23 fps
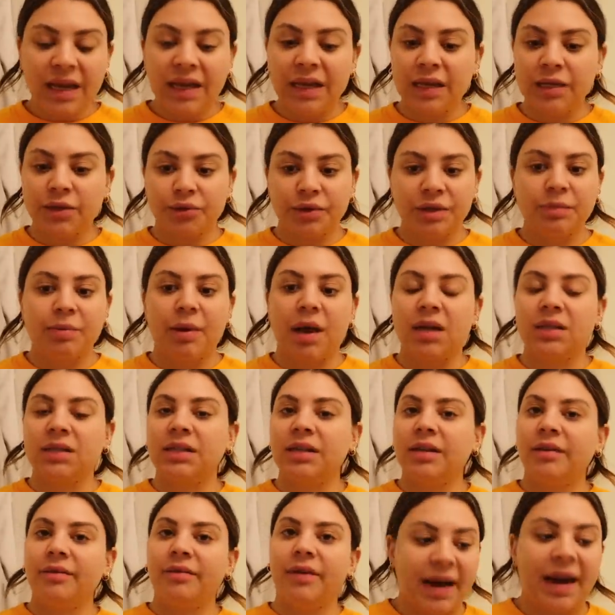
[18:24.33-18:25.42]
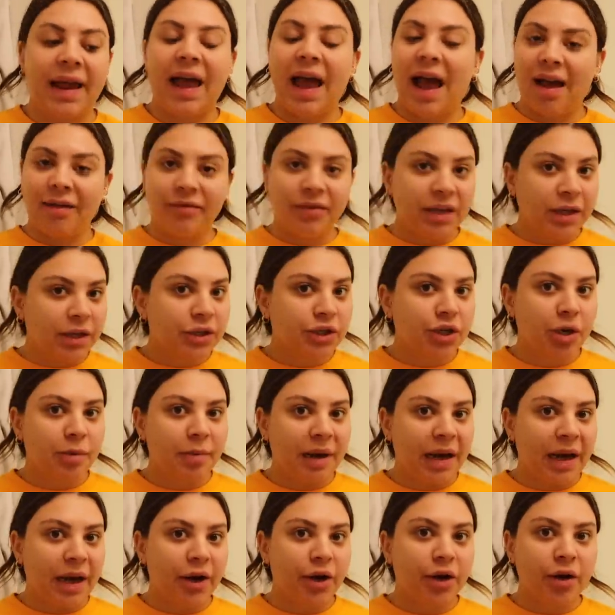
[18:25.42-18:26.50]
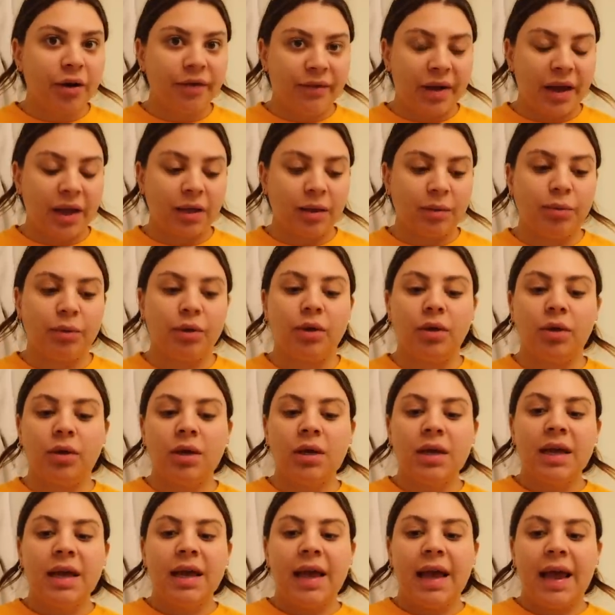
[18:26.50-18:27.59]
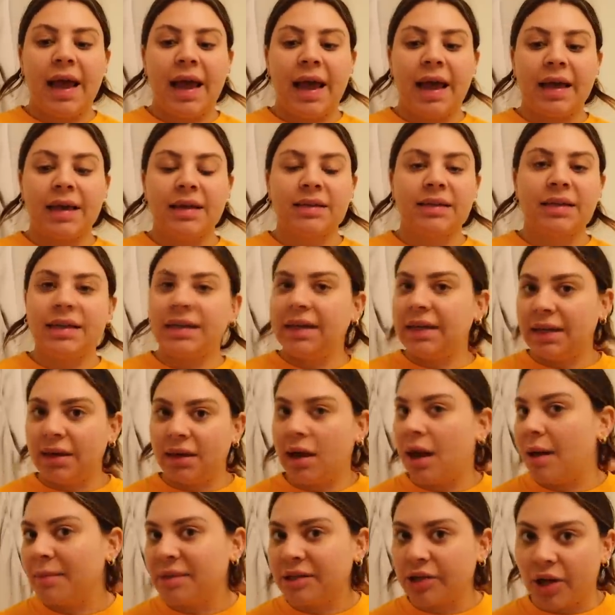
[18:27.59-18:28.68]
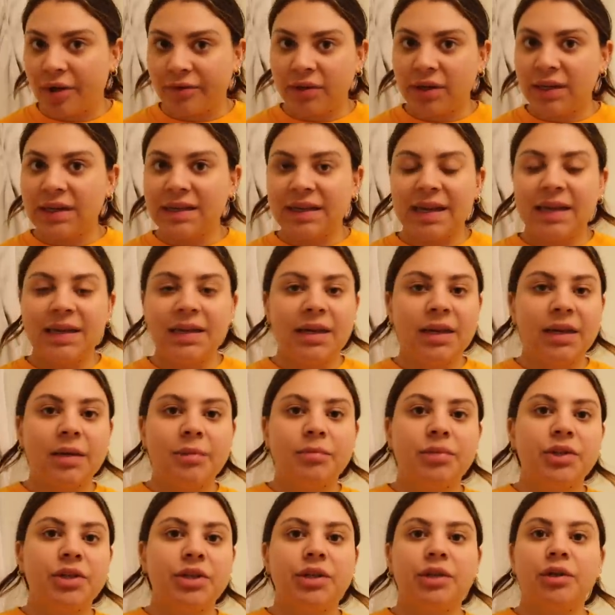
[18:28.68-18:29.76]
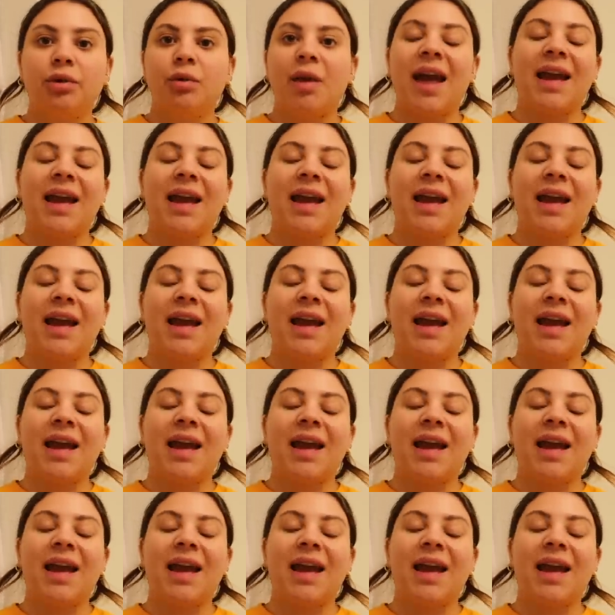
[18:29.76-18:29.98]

is responsive and I have the exterminator available and he can come as often as I need him to,